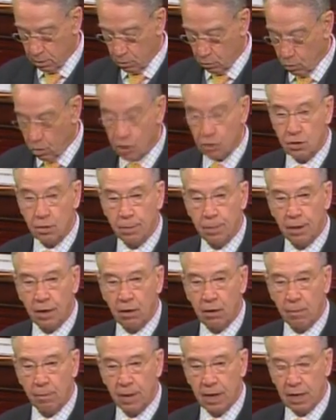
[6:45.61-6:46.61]
Once a
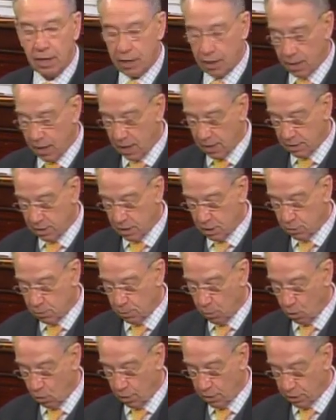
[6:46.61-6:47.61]
paramedic got this
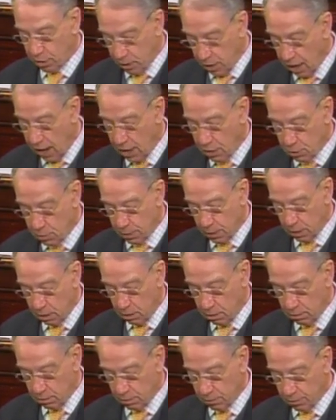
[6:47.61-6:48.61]
boy to the
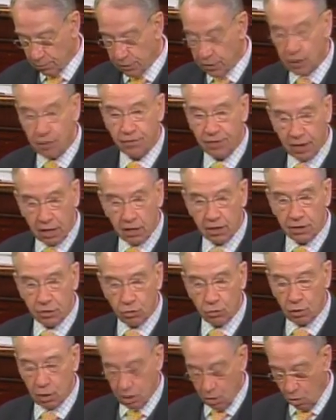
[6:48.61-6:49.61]
hospital, he fell
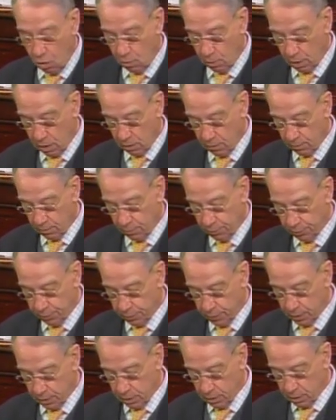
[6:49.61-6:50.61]
into a coma.
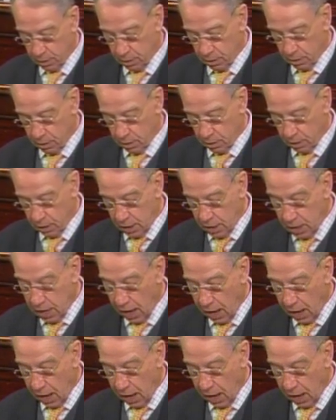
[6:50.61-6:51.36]
He,